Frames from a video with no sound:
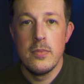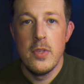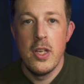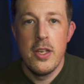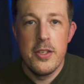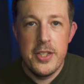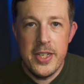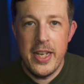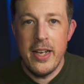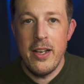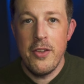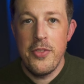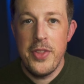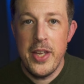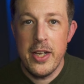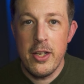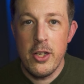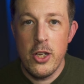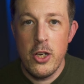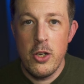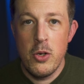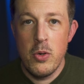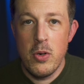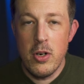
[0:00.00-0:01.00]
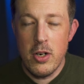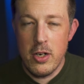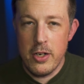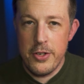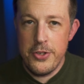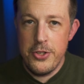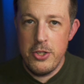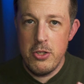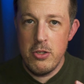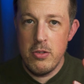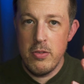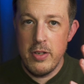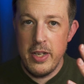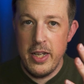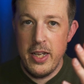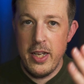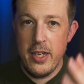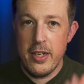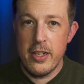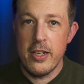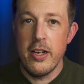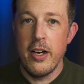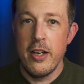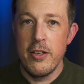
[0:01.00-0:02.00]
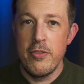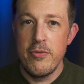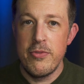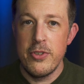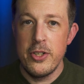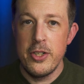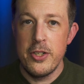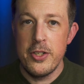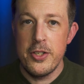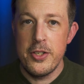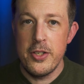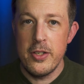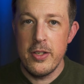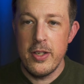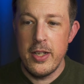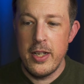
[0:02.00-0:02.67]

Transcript: So how'd that go? Are you a convert?